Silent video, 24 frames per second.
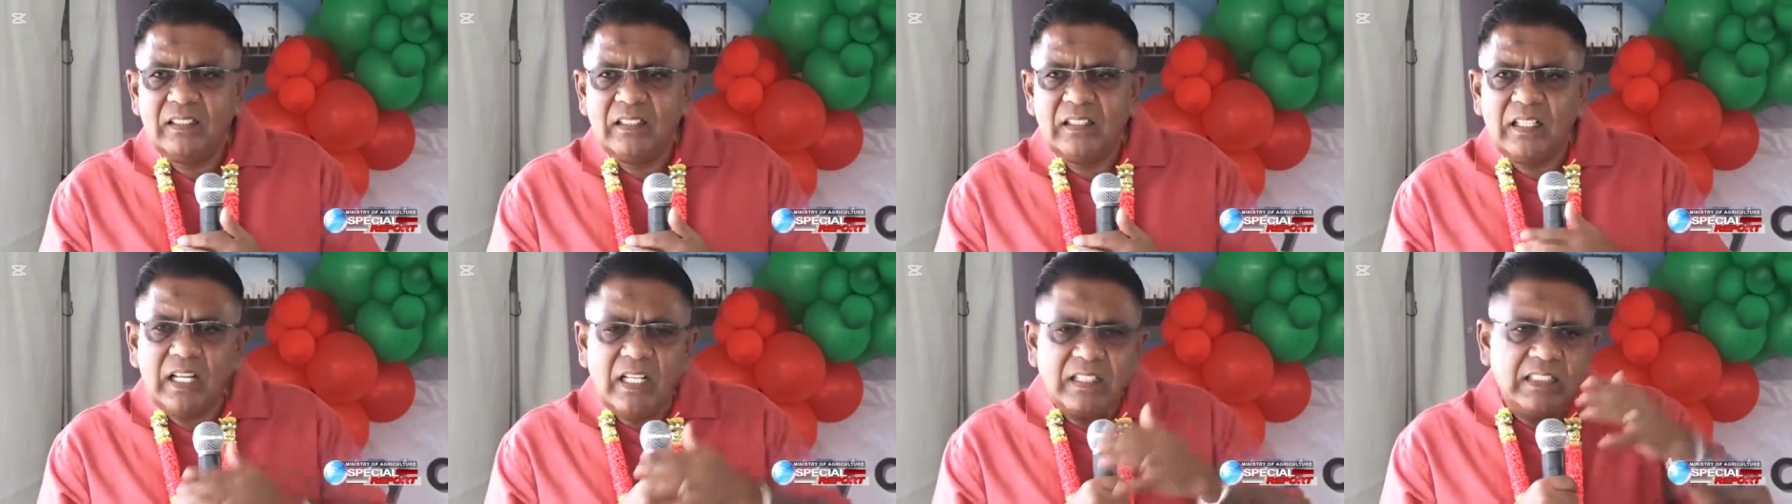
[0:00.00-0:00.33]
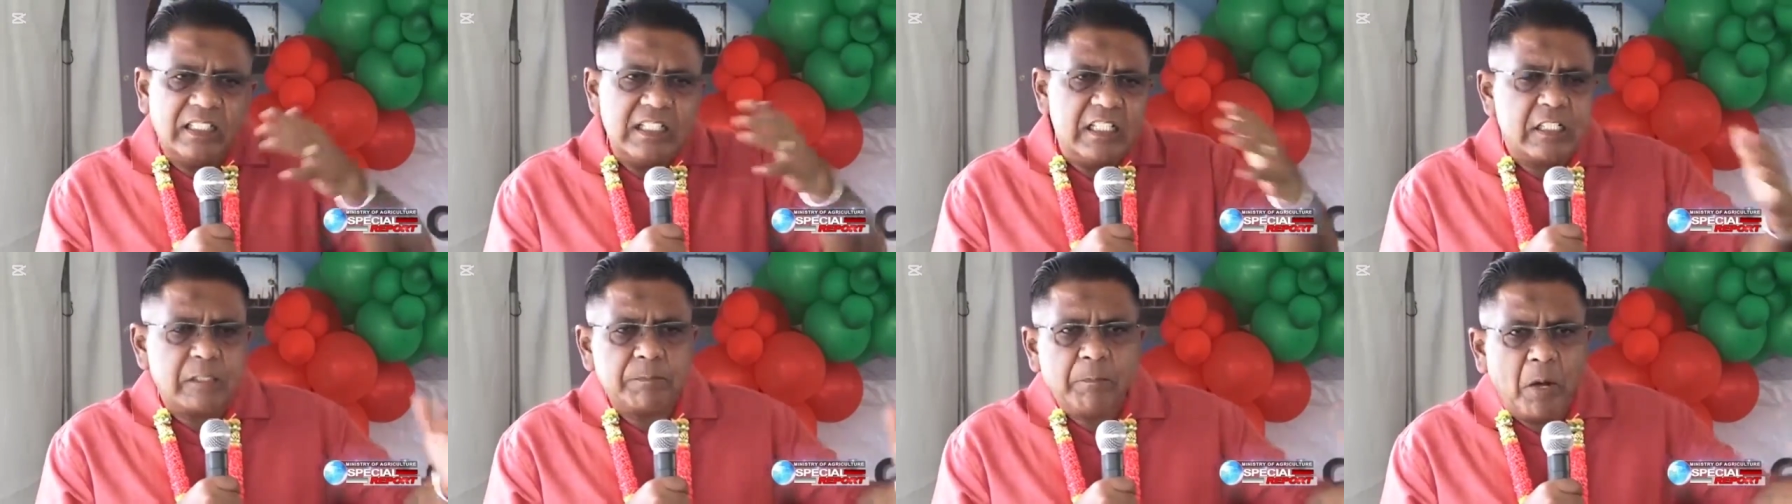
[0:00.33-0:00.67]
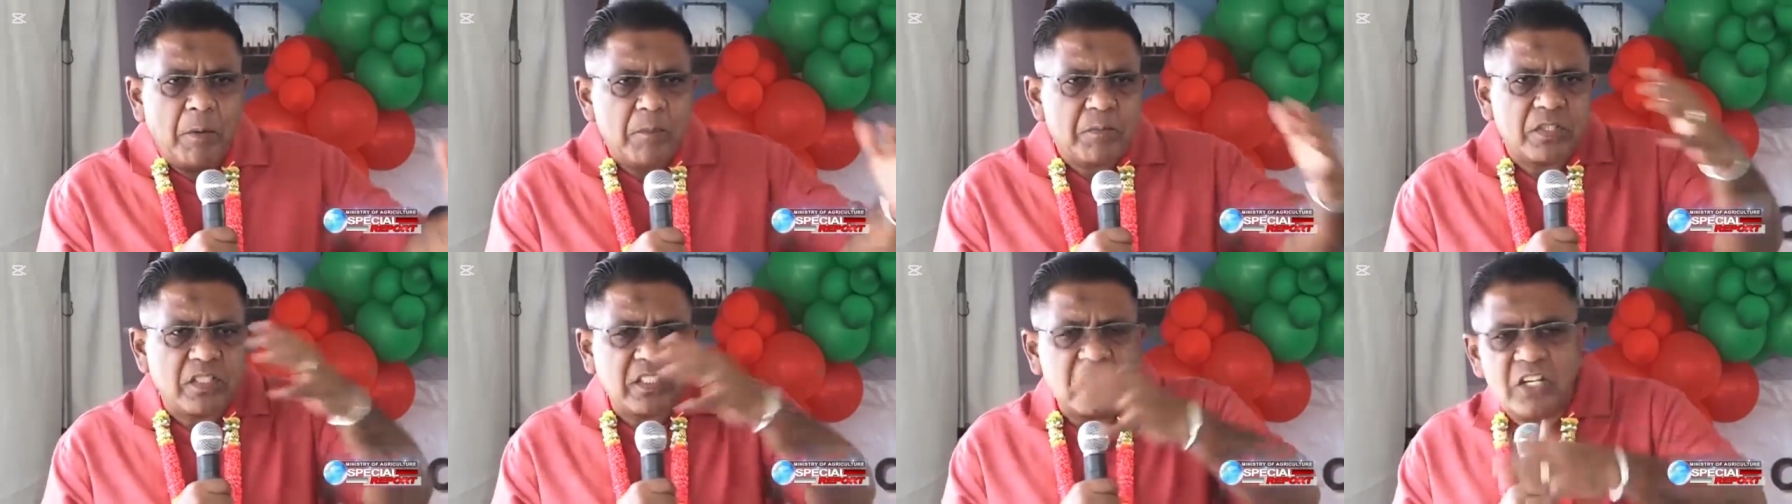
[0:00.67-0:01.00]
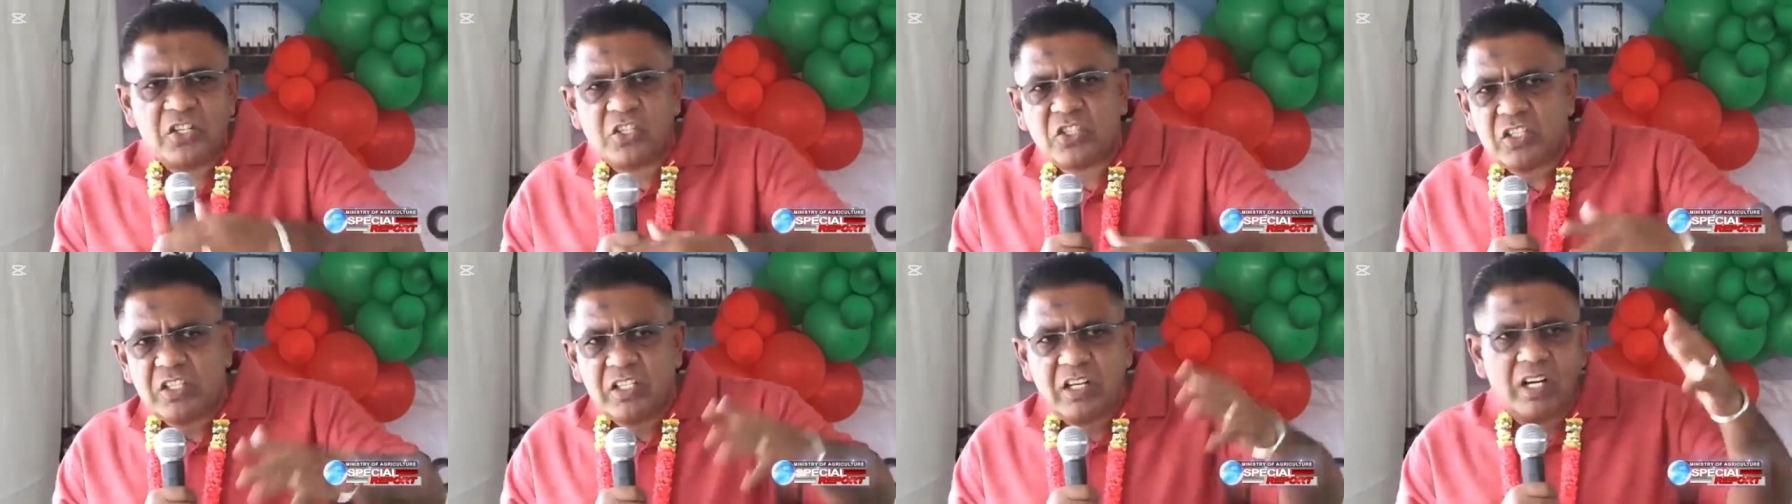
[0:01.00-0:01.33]
that these pump
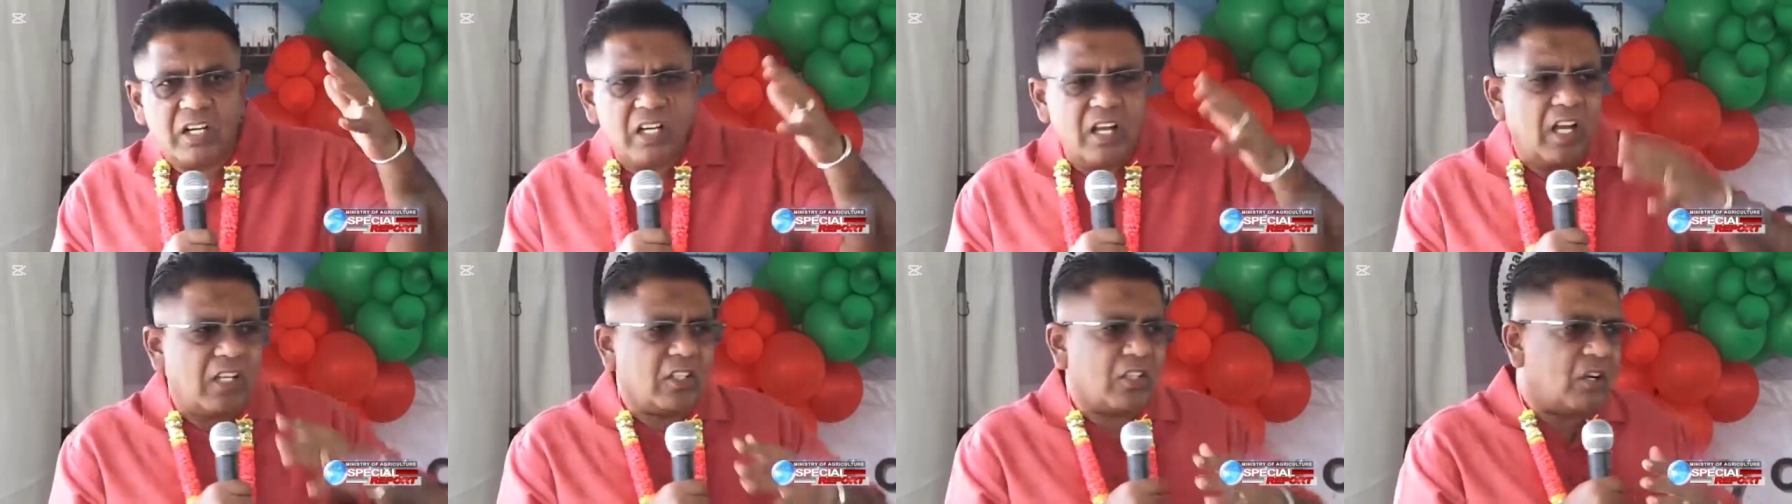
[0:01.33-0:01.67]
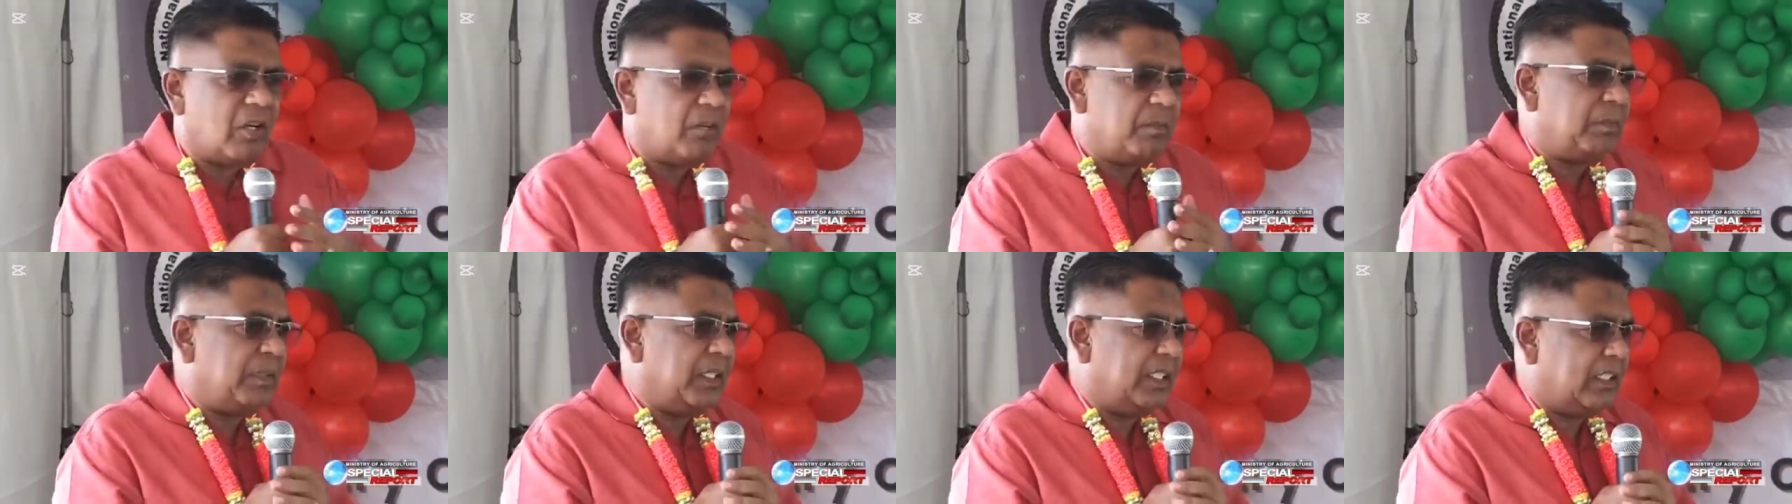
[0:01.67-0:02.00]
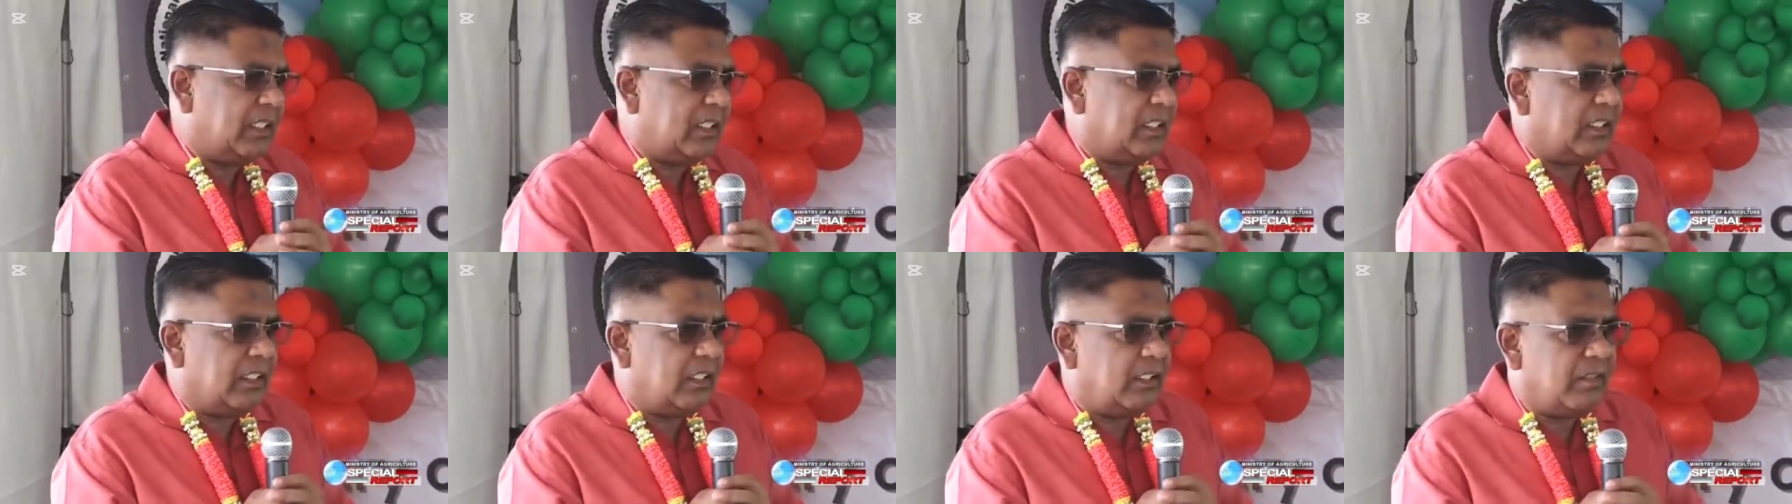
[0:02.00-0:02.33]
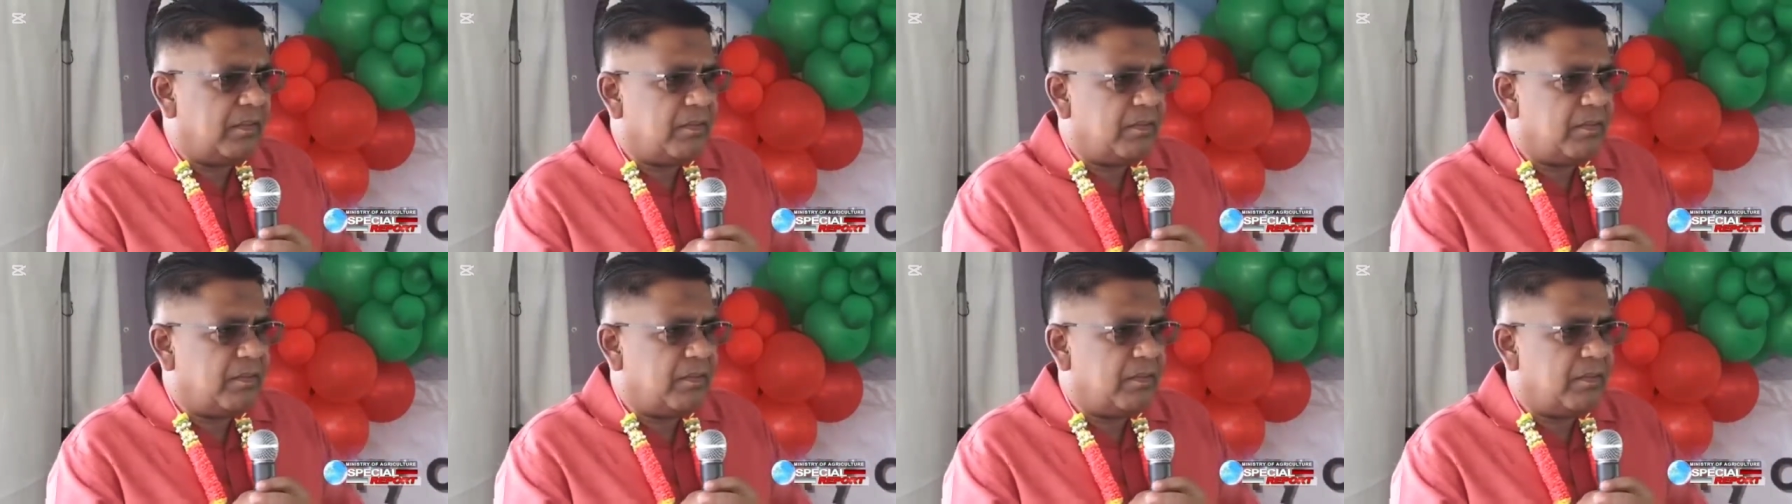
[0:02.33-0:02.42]
stations are not completed.